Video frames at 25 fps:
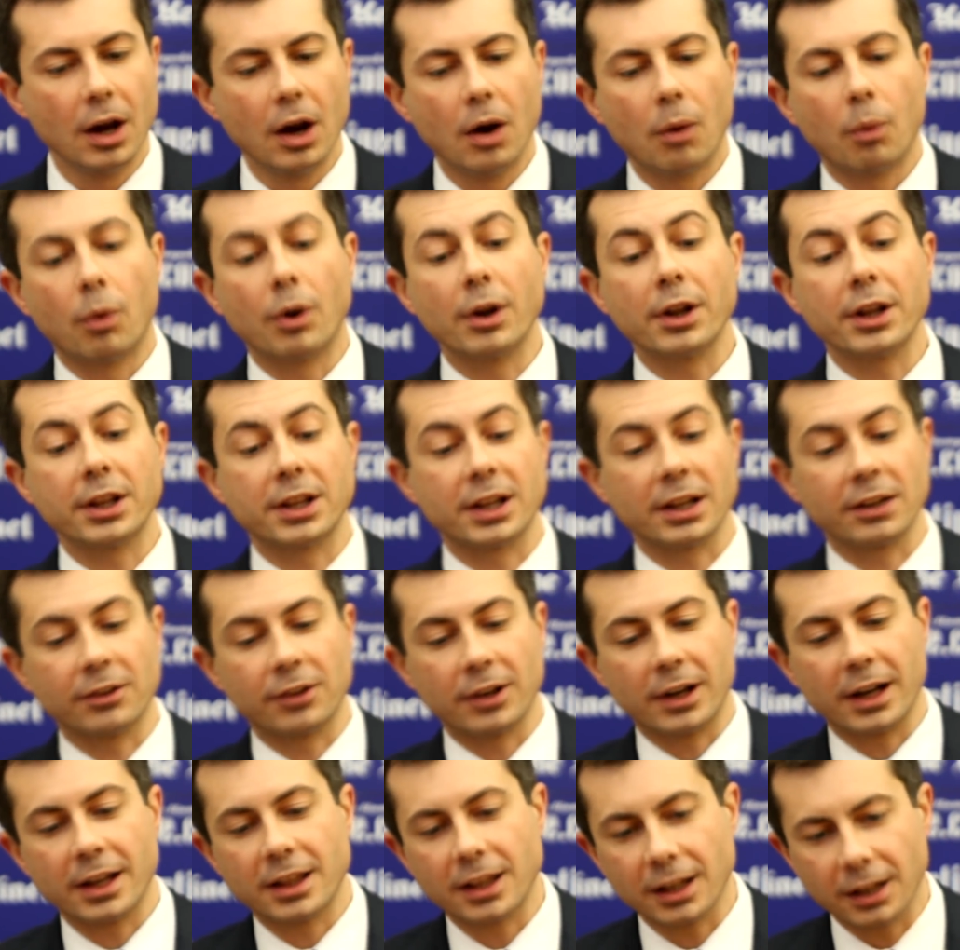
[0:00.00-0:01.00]
One of the things
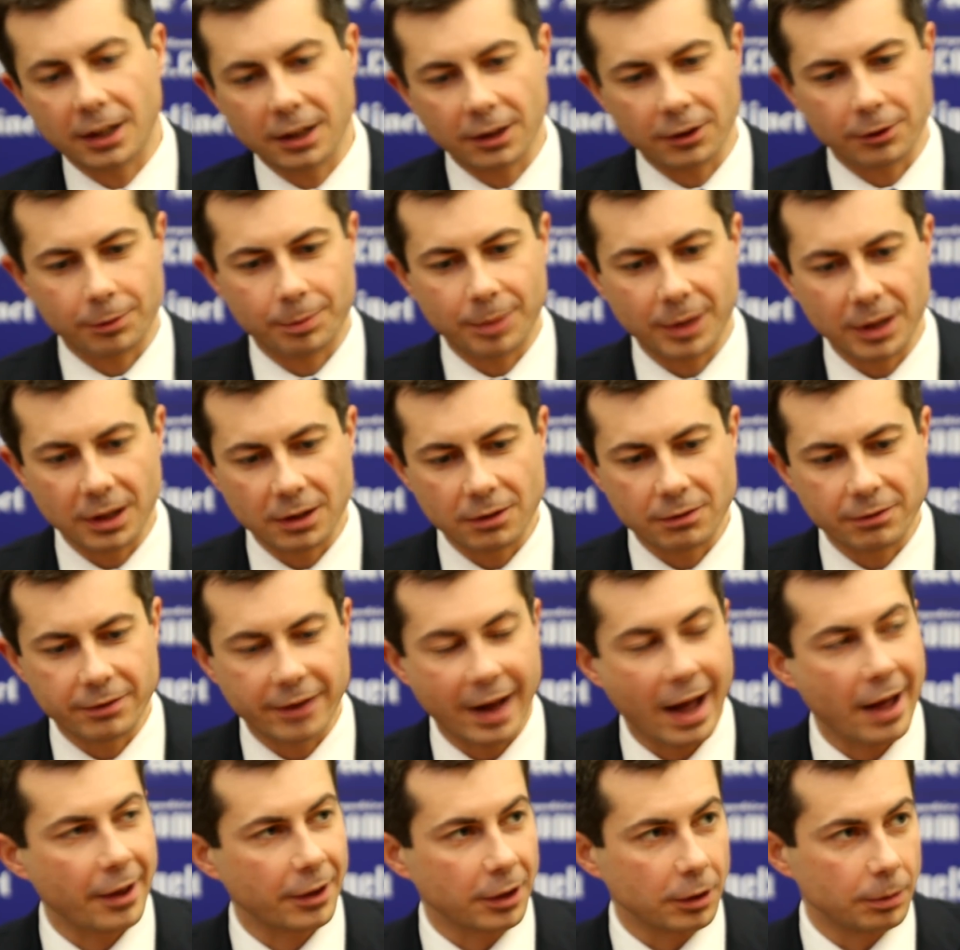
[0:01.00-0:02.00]
that I think has been
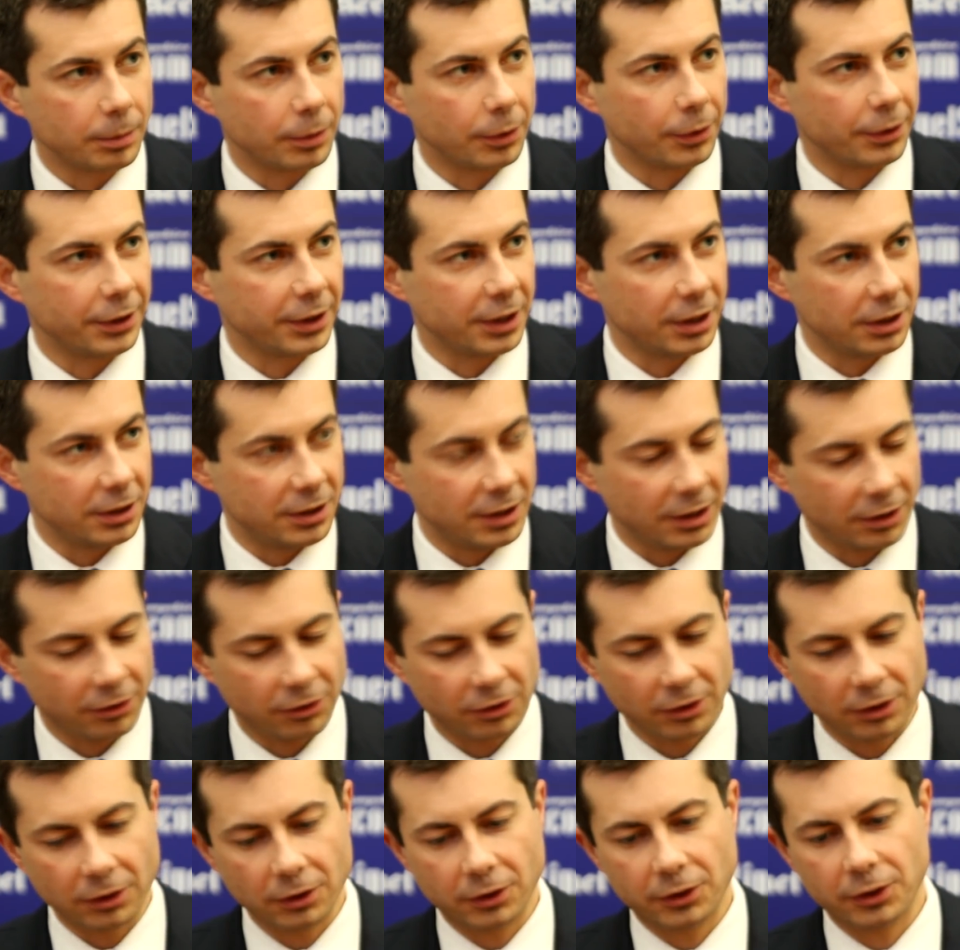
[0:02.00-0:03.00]
valuable in
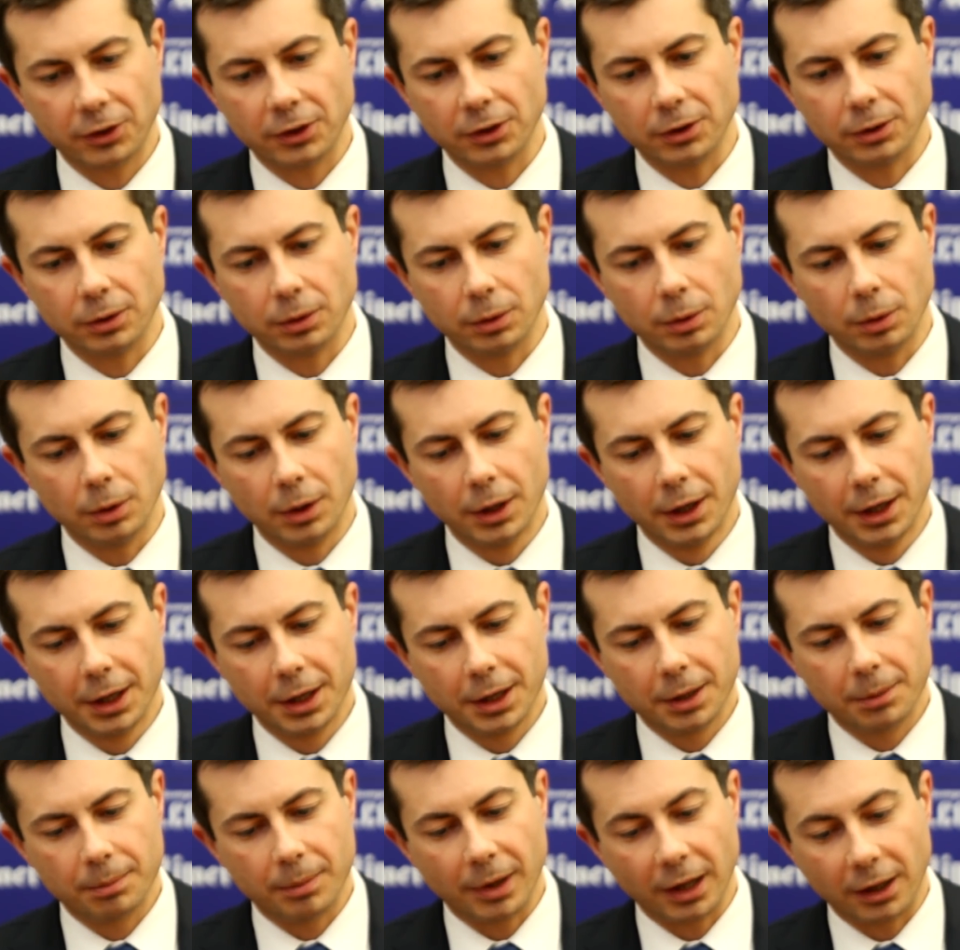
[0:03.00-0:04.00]
addition to
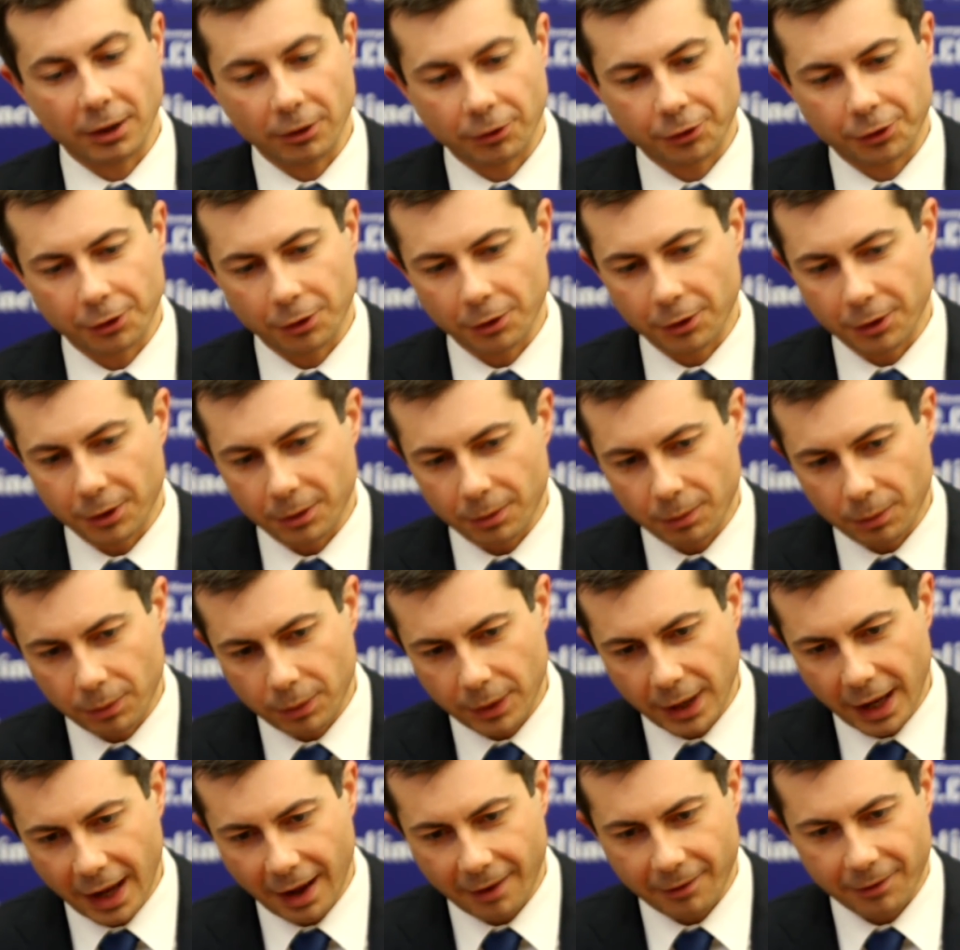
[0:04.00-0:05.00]
making sure that
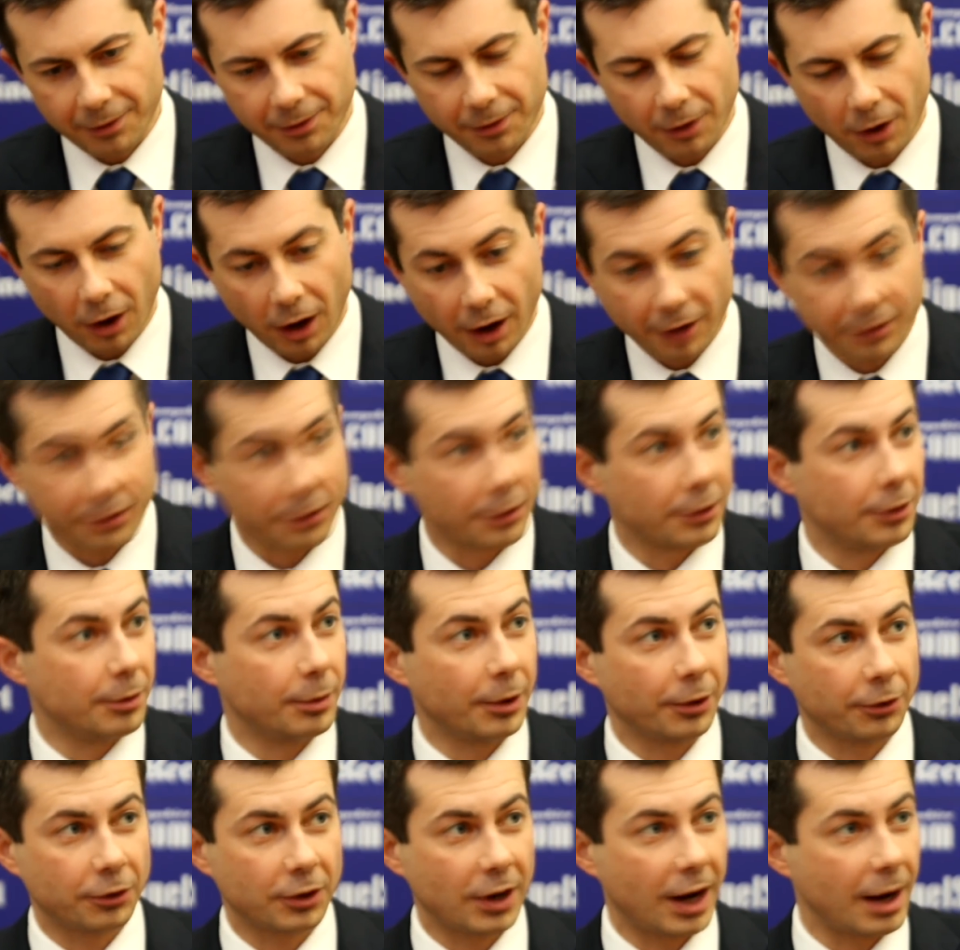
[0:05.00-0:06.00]
we have offered the
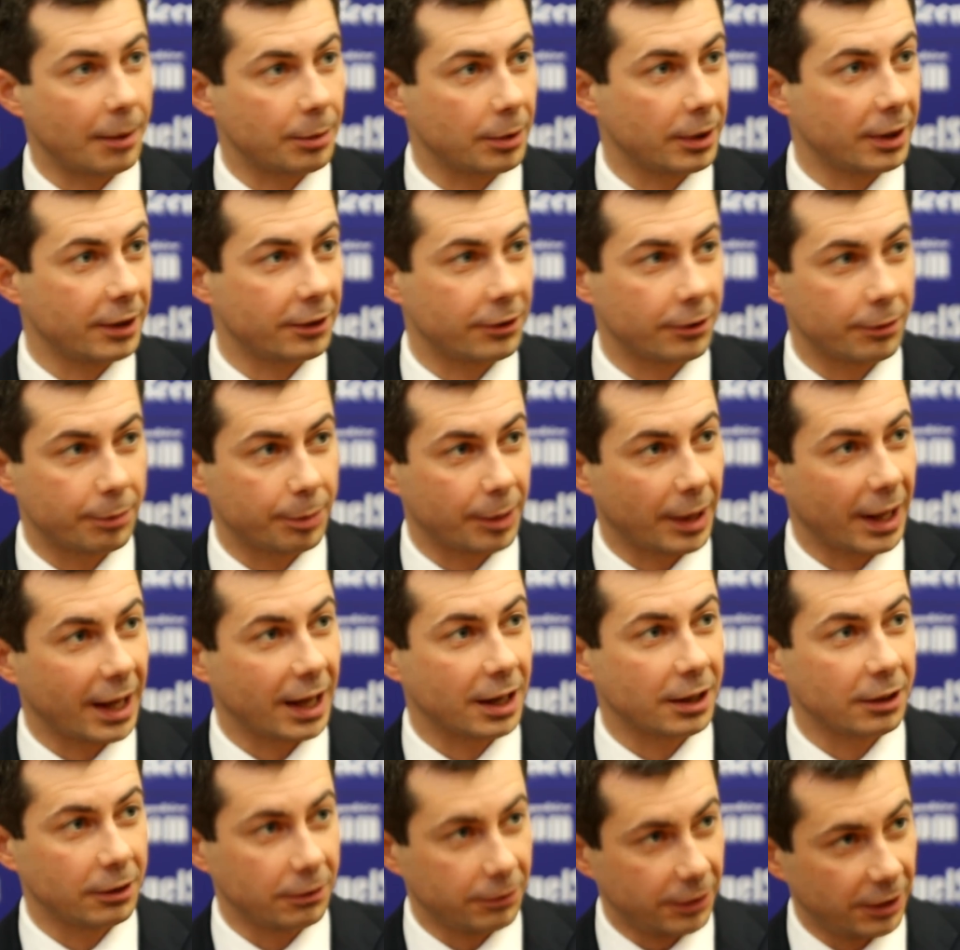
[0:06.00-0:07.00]
most comprehensive
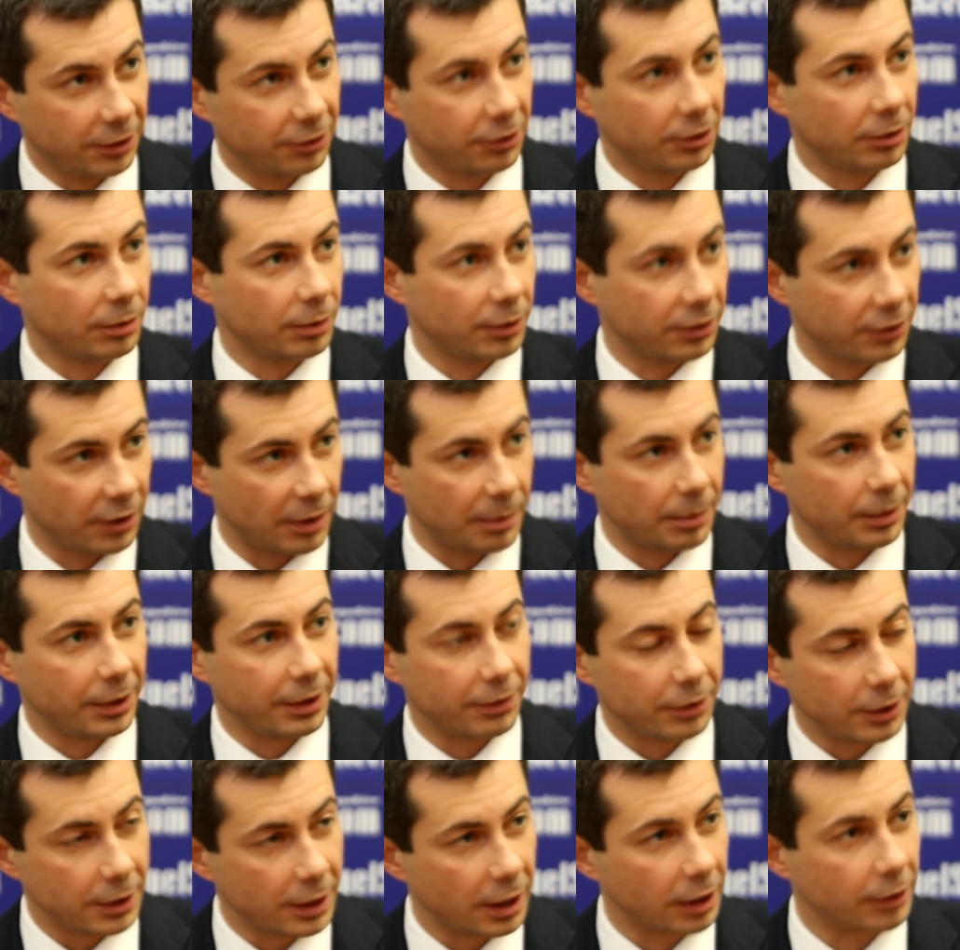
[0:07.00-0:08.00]
plan and vision, which I
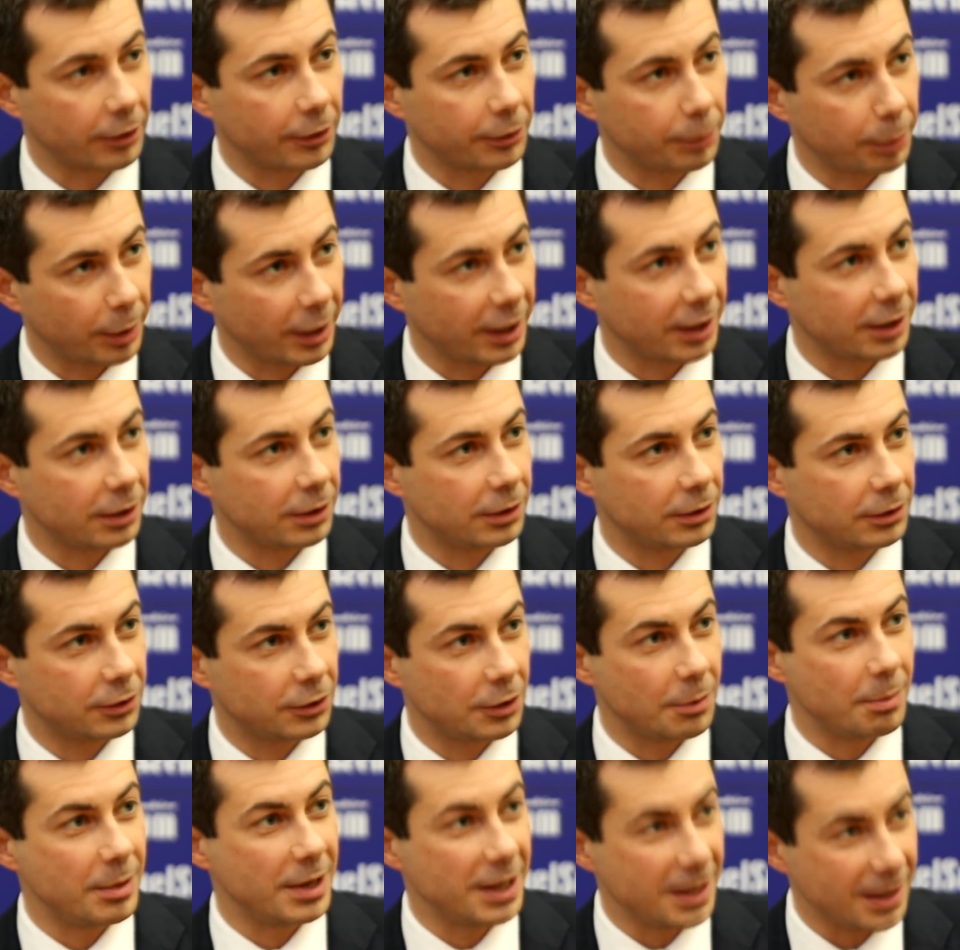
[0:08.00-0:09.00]
believe the Douglas Plan
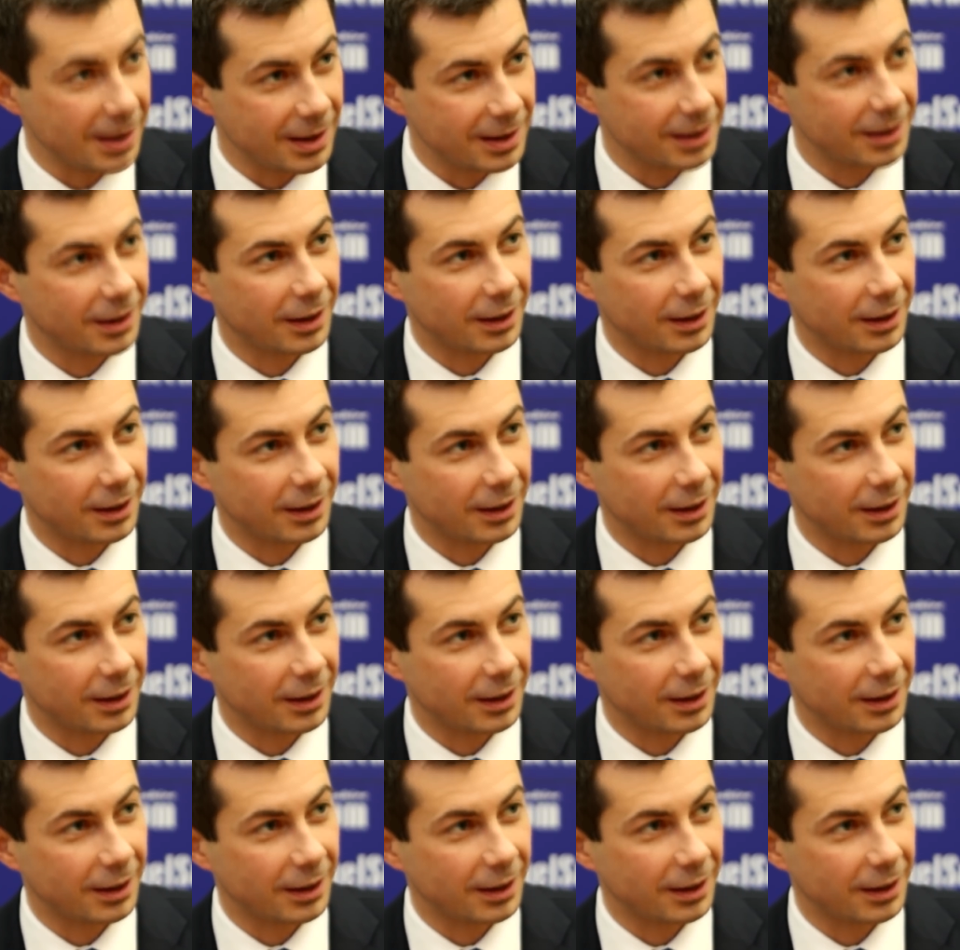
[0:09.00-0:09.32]
to be,